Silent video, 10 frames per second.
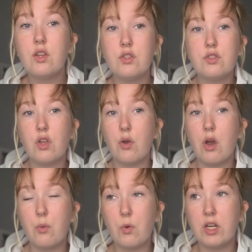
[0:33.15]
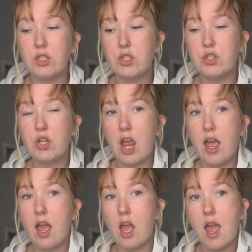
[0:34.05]
so I wanted to
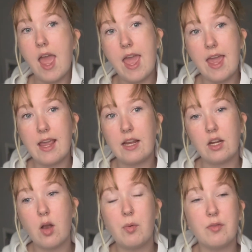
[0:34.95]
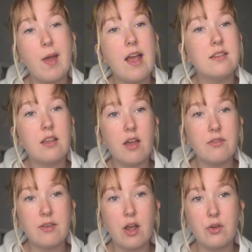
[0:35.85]
share a couple of patterns that I
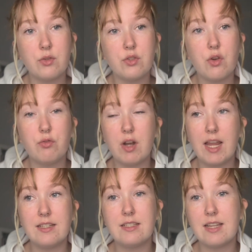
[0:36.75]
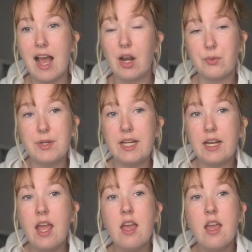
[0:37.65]
found related to Halloween.